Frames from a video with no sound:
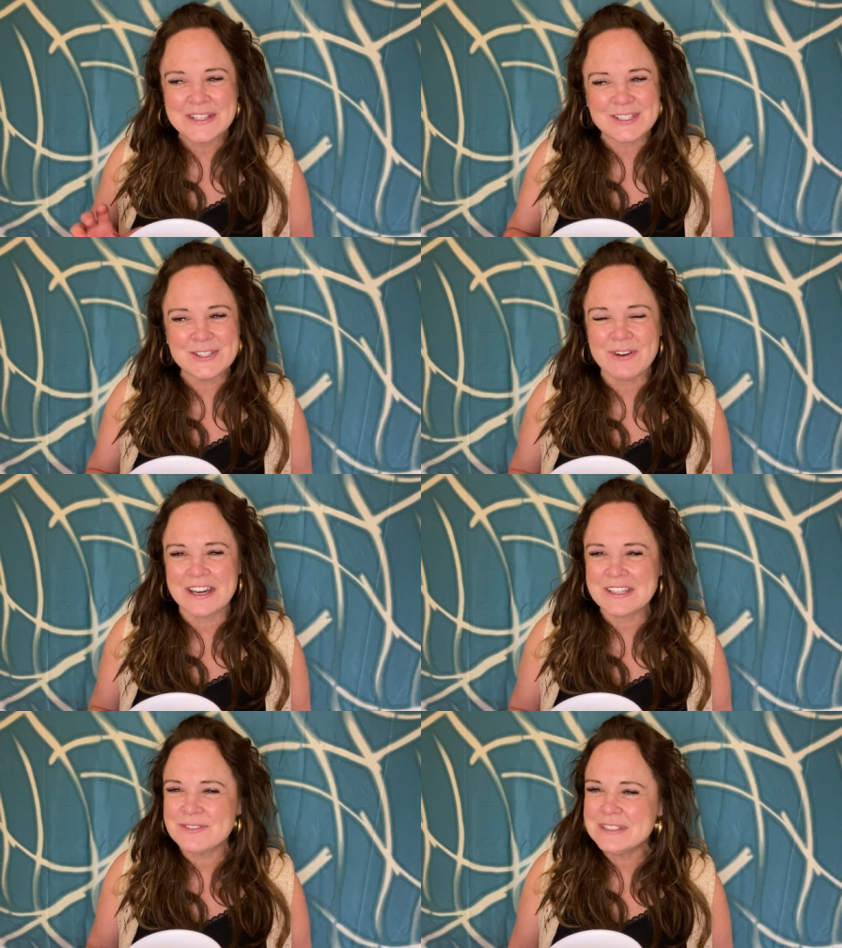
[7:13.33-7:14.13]
the two
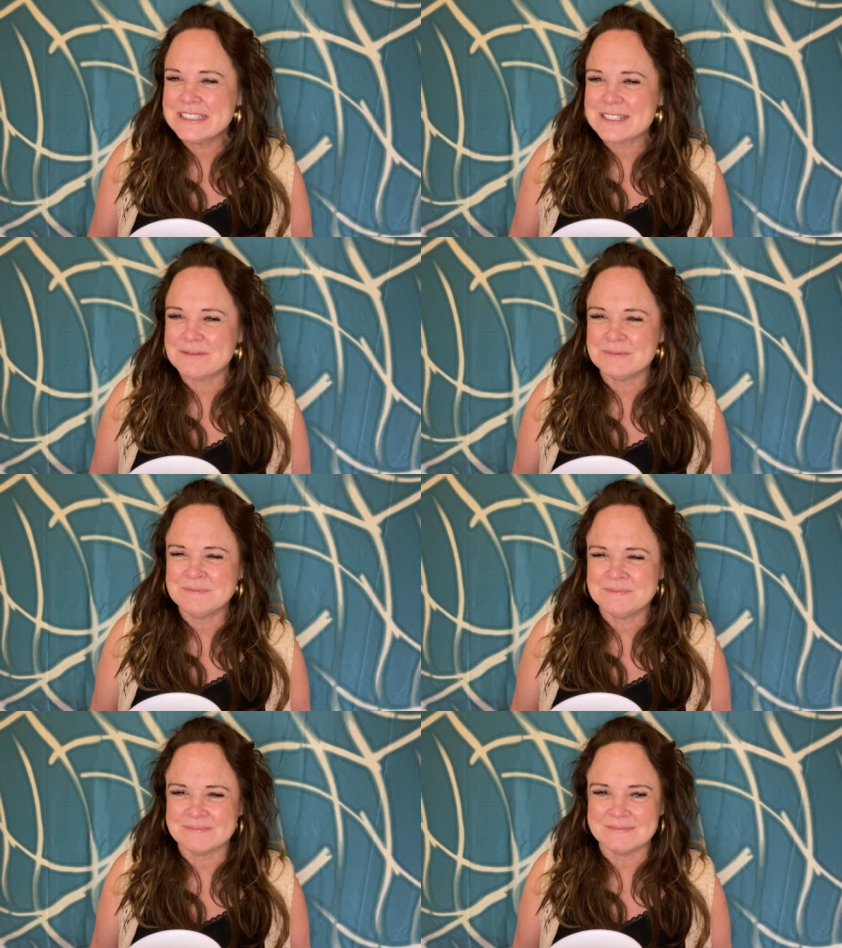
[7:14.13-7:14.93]
other ones,
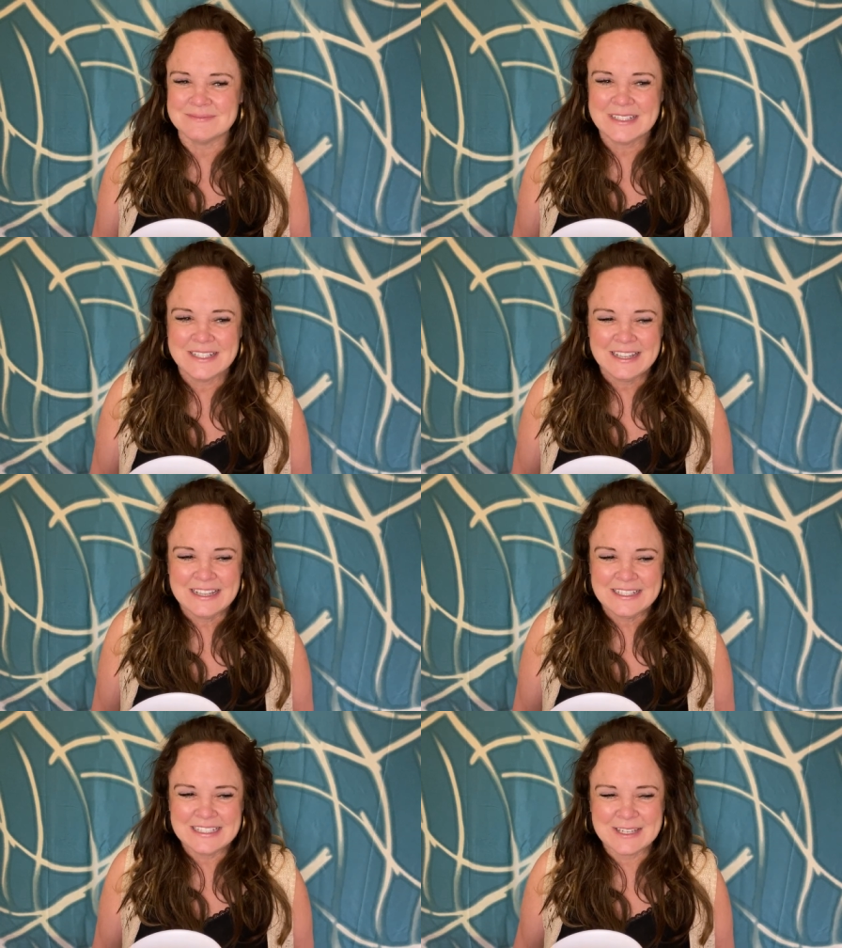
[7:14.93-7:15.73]
mmm,
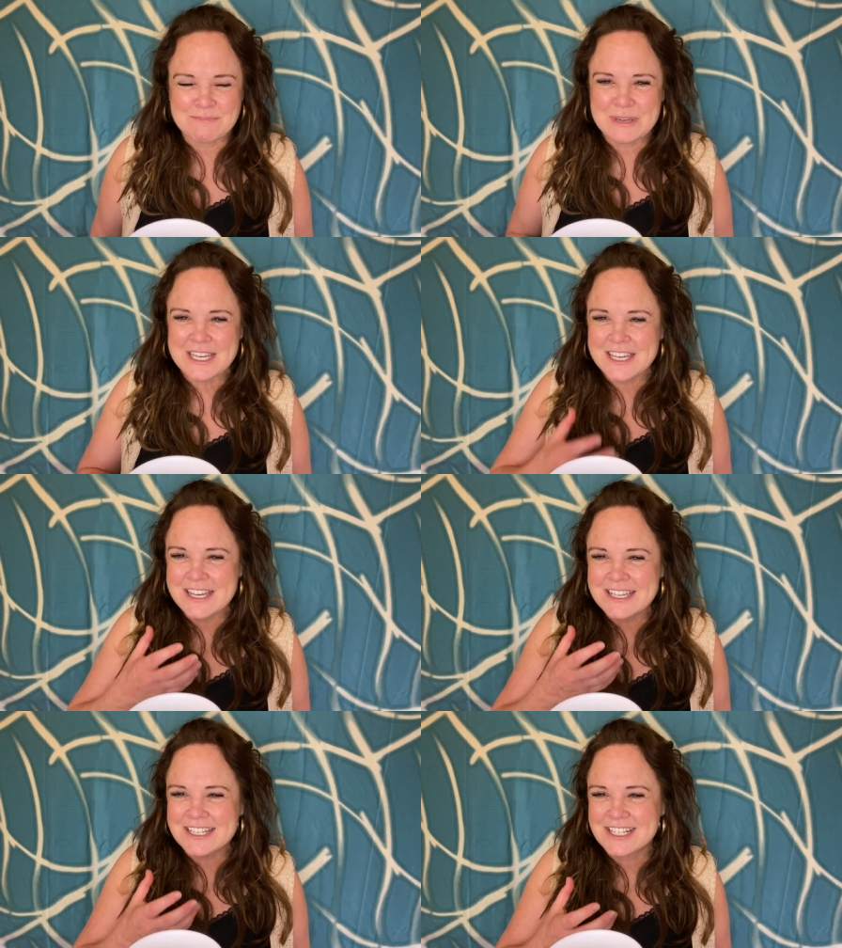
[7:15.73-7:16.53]
yeah,
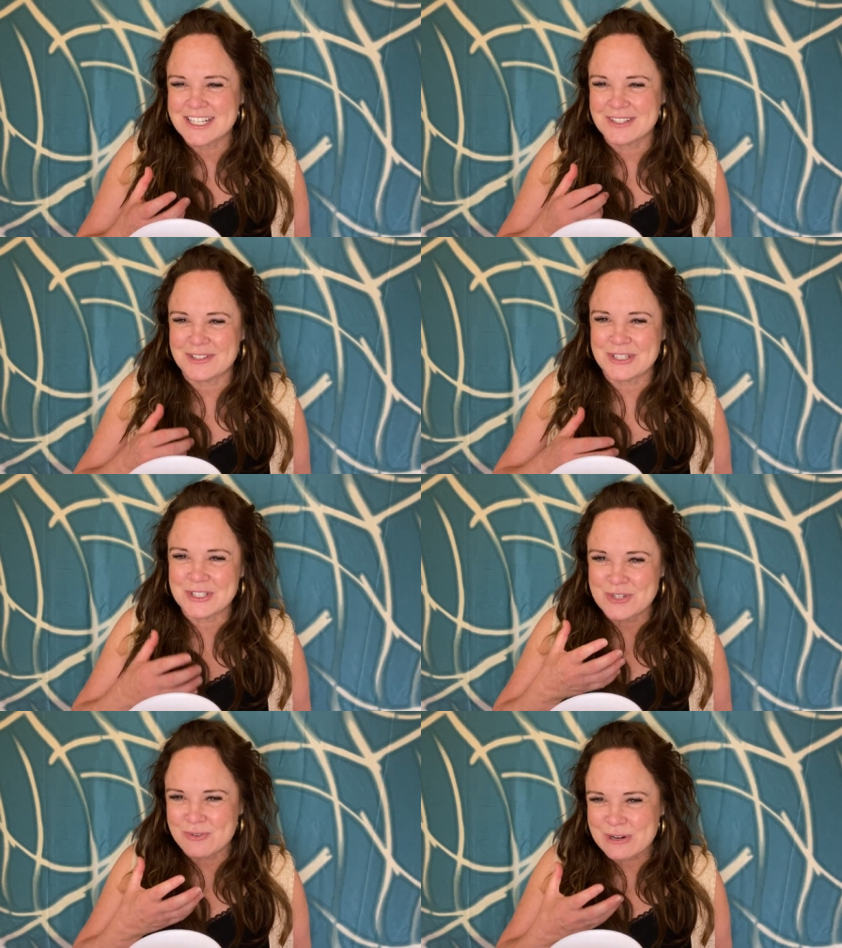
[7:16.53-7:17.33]
peaches
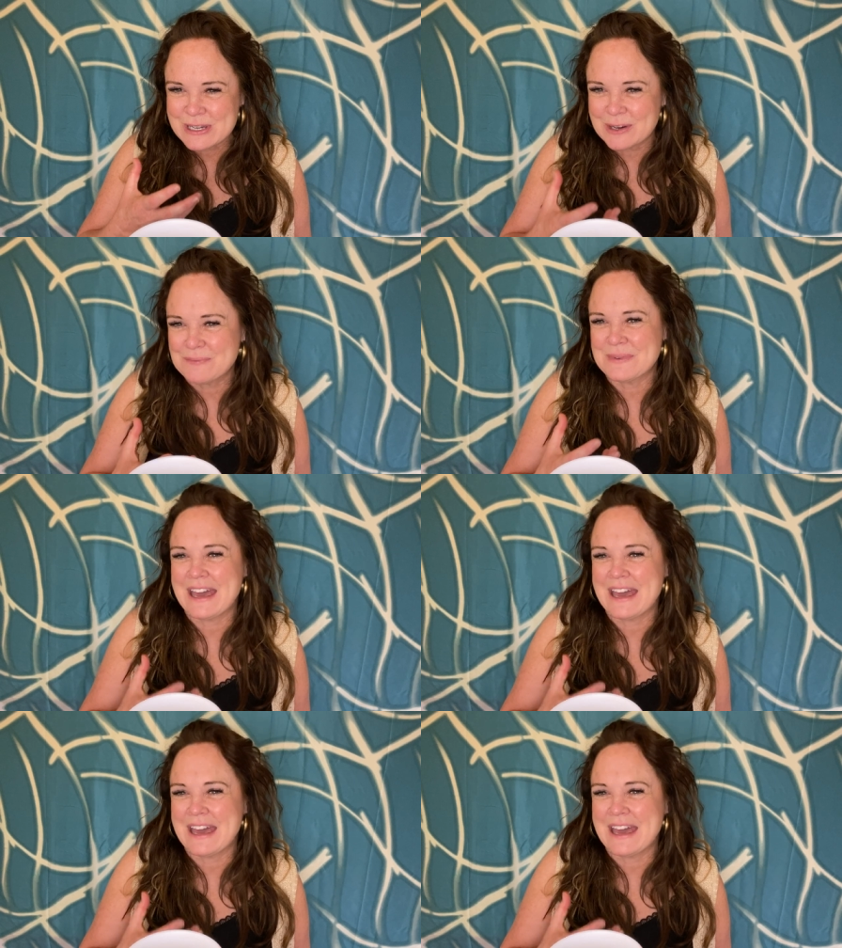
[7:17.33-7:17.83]
just drip